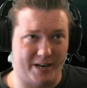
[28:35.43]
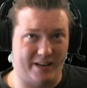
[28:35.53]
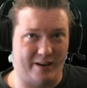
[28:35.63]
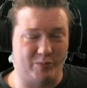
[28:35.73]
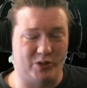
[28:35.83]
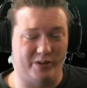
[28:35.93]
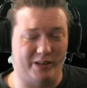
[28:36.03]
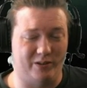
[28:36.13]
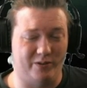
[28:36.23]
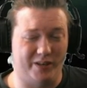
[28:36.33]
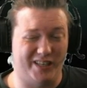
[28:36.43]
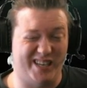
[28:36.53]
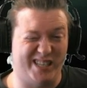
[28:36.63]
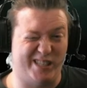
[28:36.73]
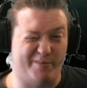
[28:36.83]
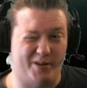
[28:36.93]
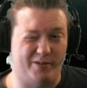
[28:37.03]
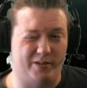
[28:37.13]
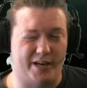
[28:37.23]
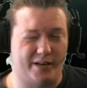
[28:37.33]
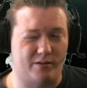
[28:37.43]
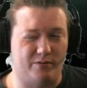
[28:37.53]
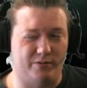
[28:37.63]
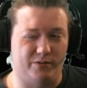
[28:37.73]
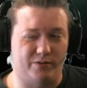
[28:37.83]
up to and including a small tactical